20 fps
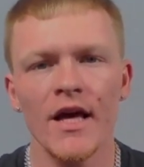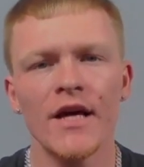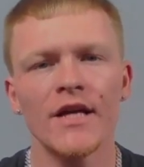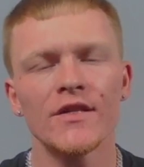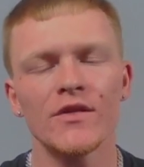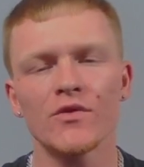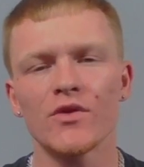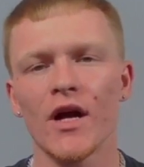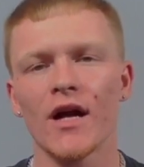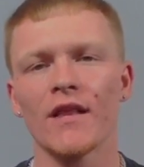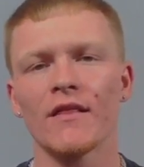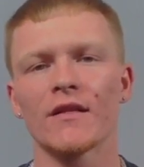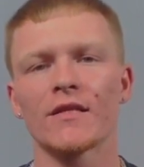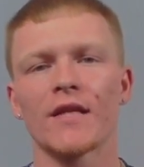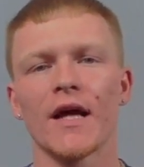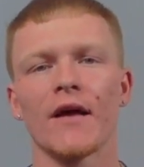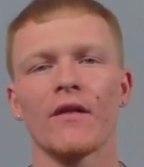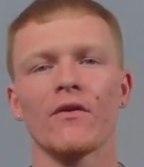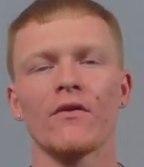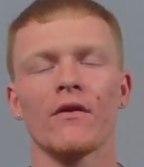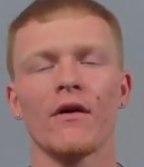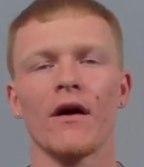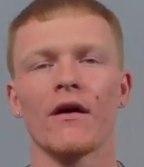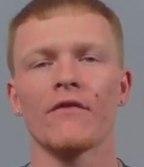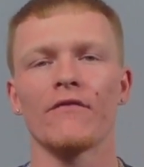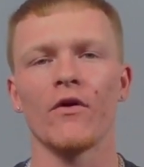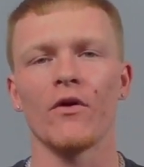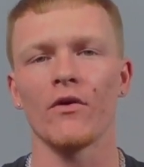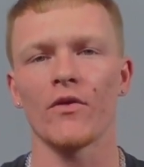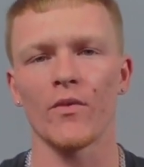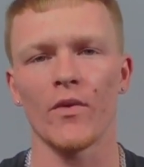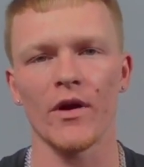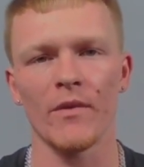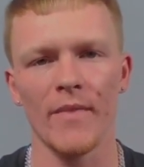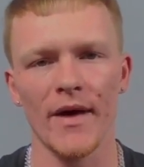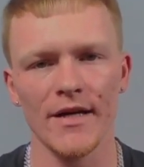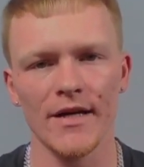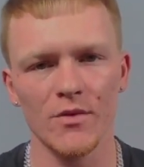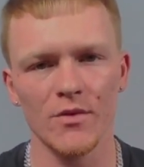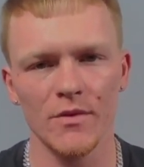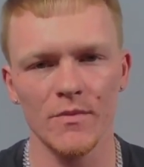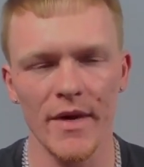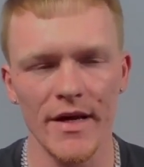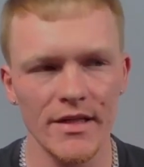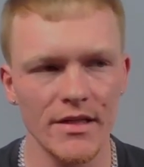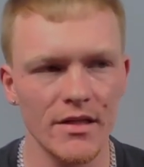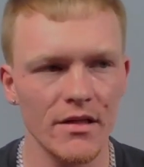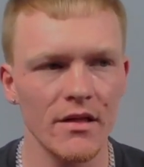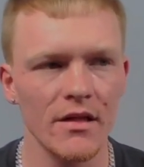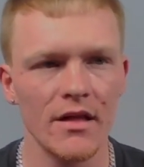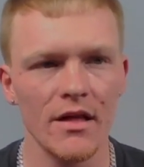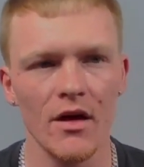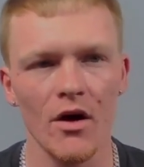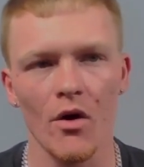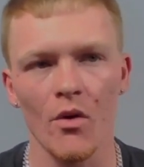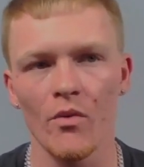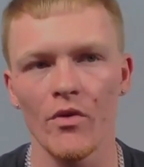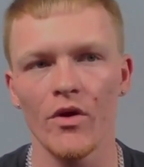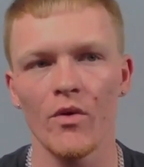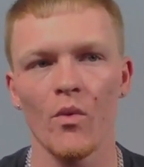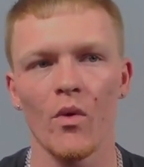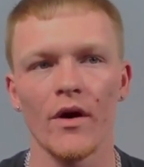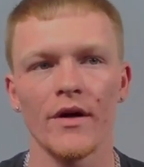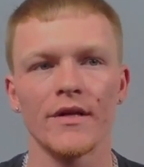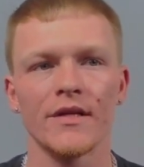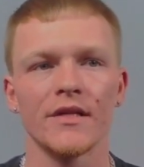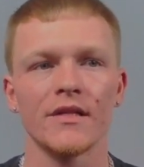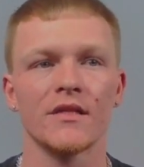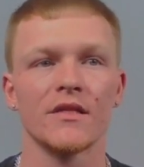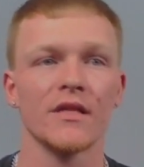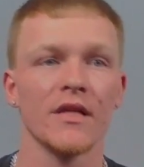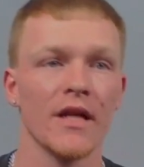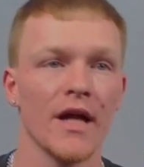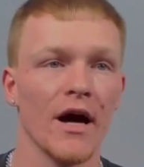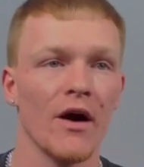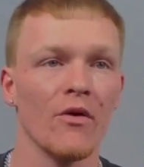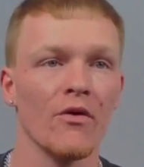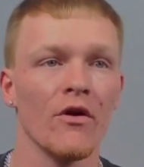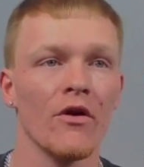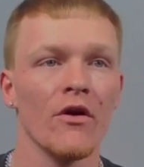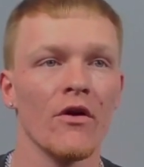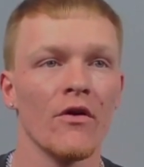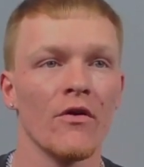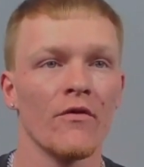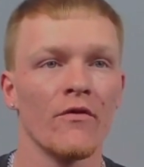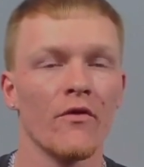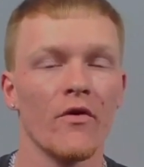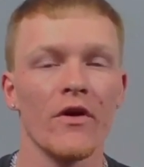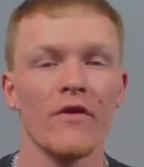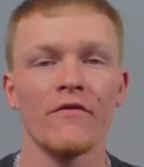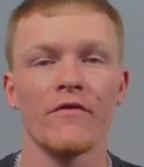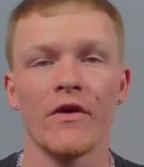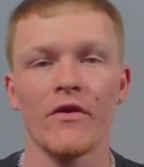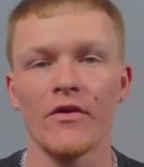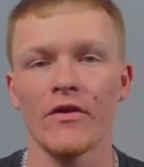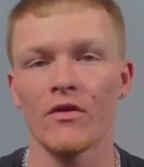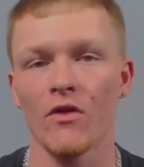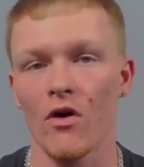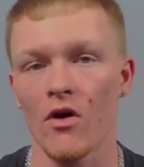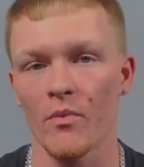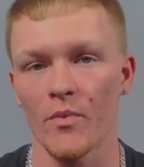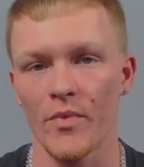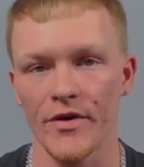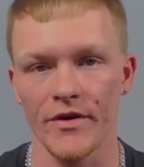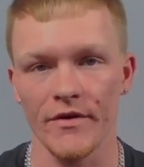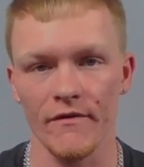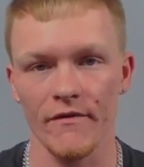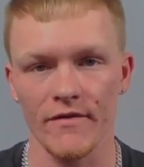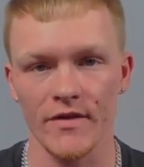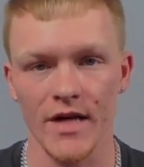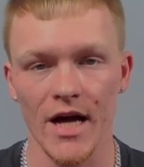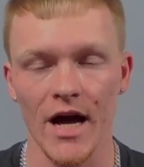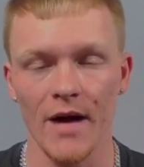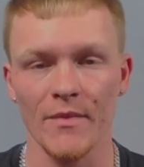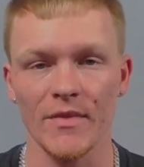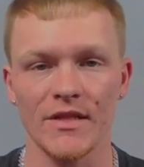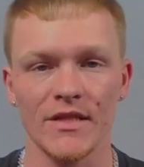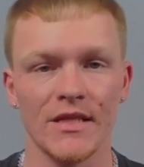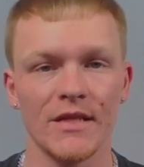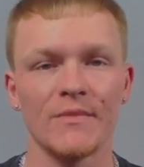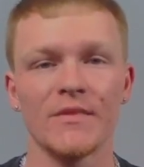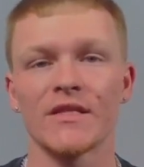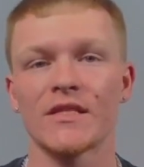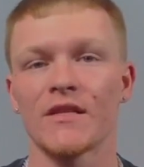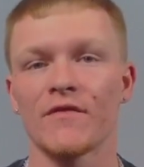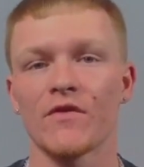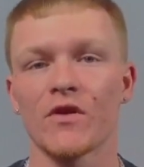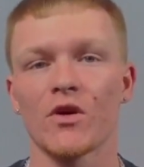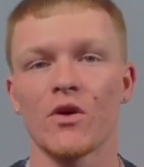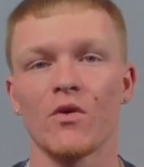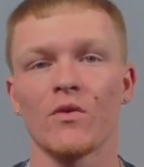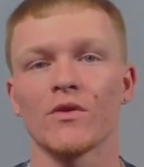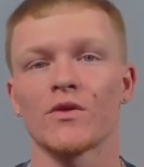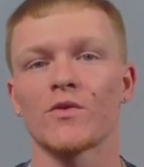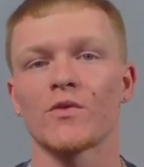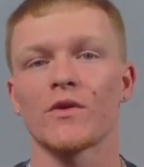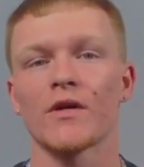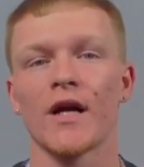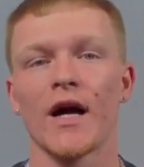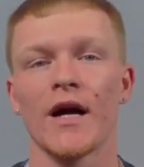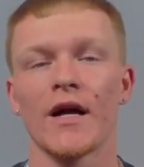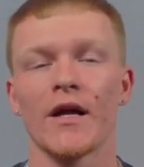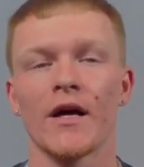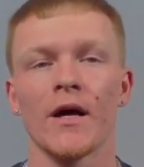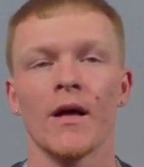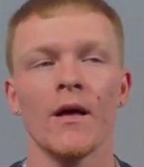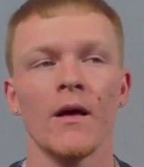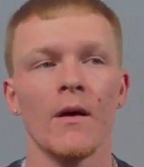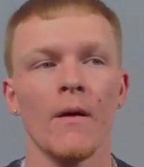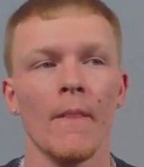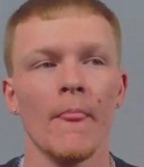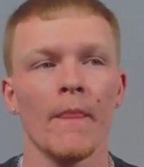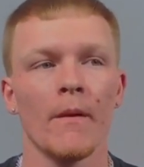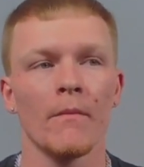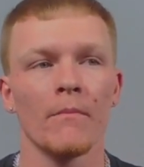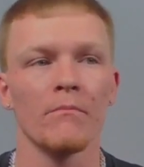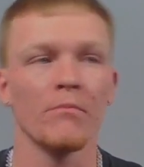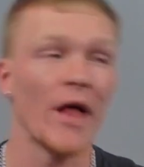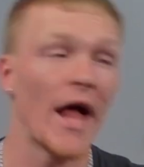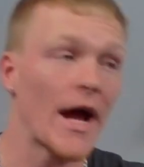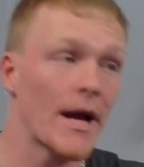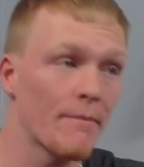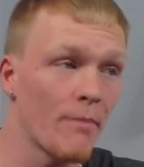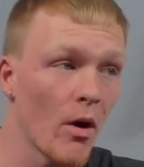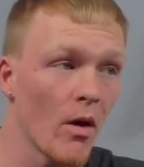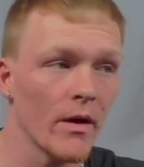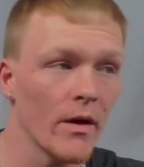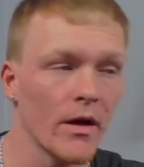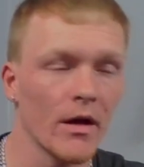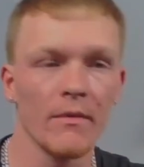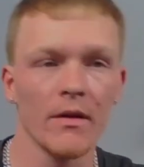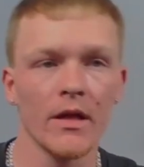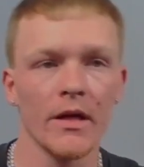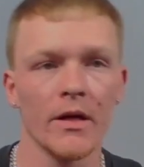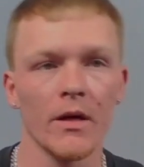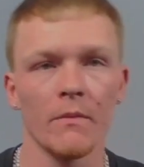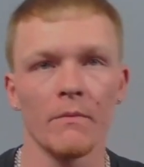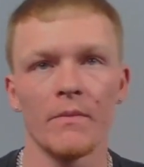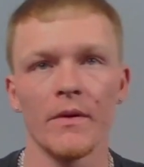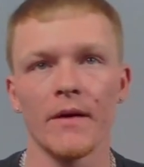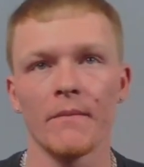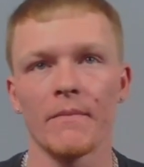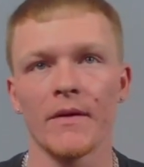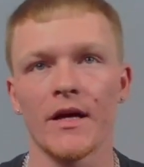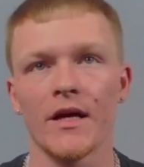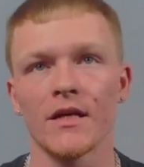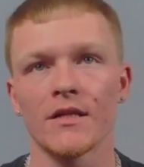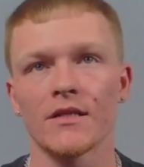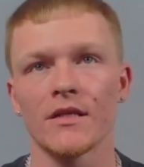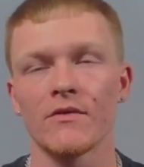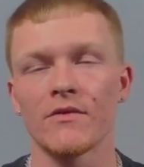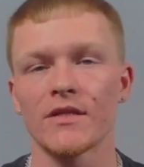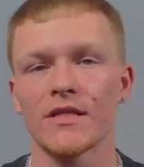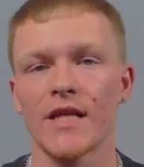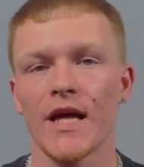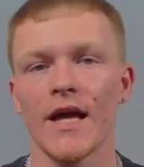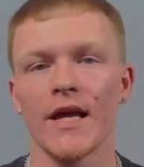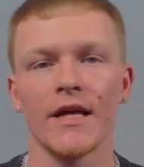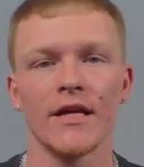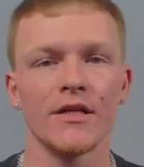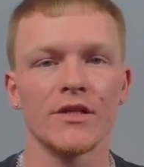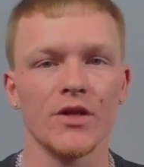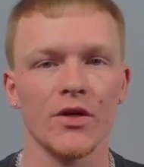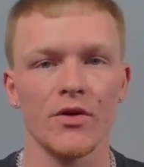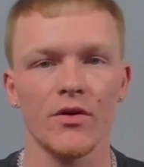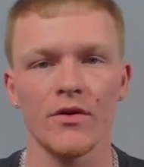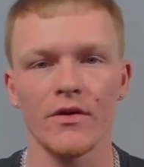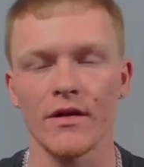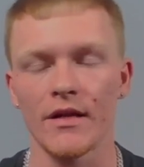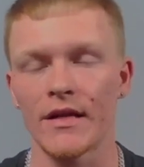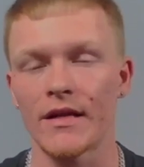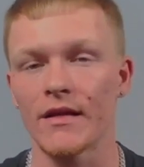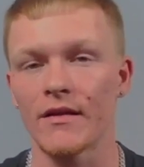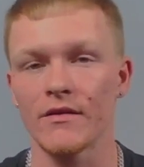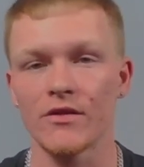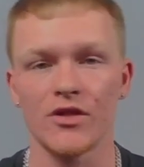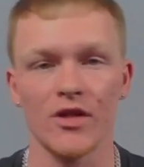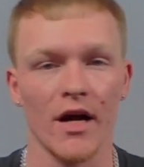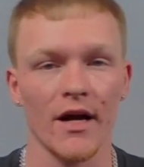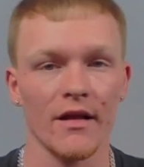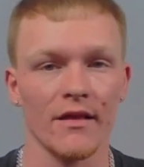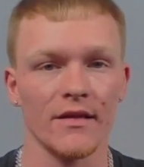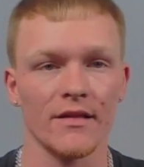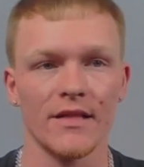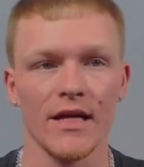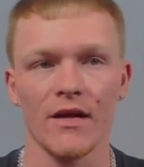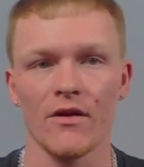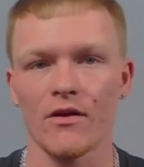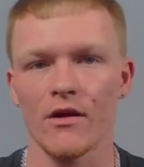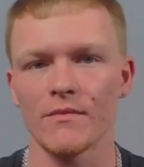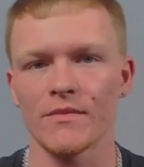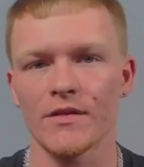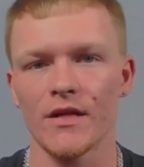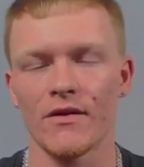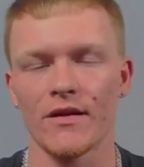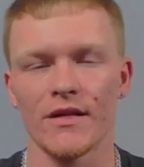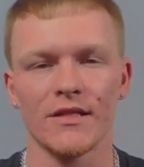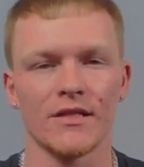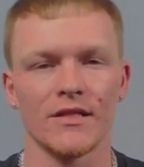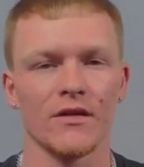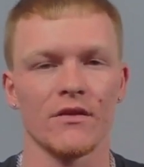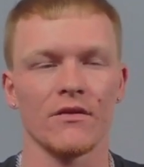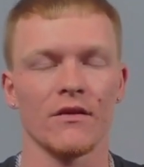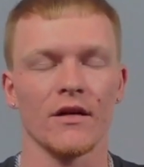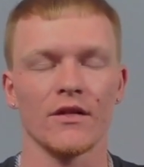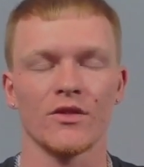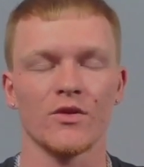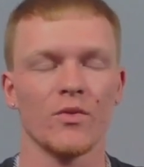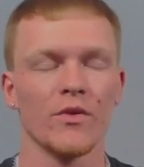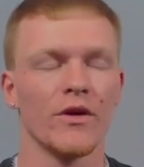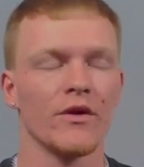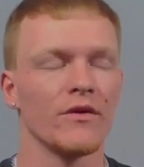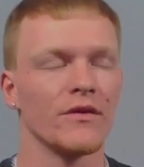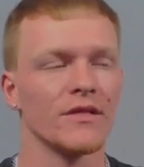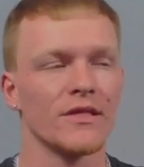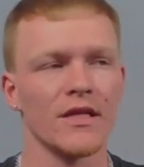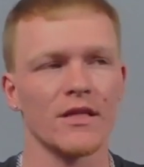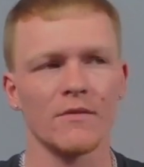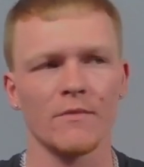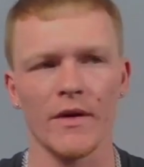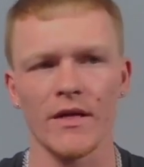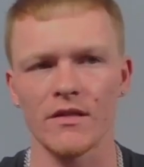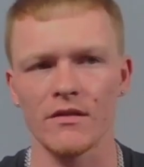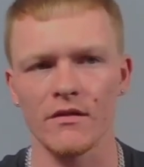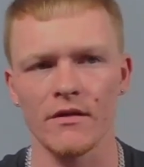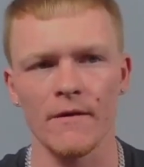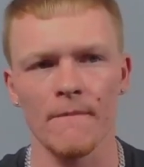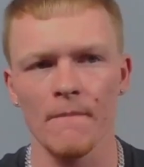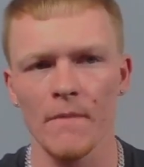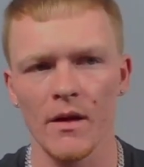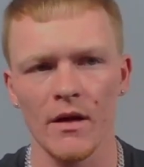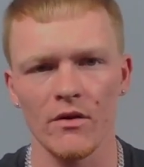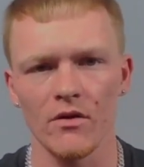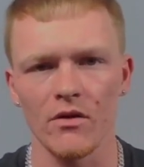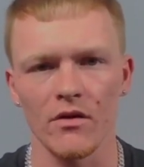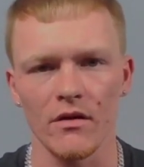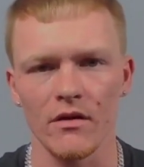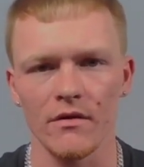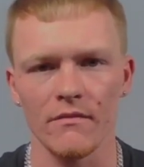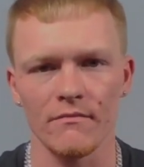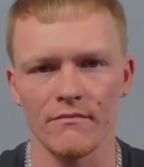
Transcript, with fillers: So Jonathan Taylor, out of all the running backs, was basically the only one to sit out for a very long period of time. It seemed as if the Colts were kind of blackballing him a little bit because they were saying he's hurt, and Jonathan Taylor comes out on, Insta or on Twitter and says basically, look,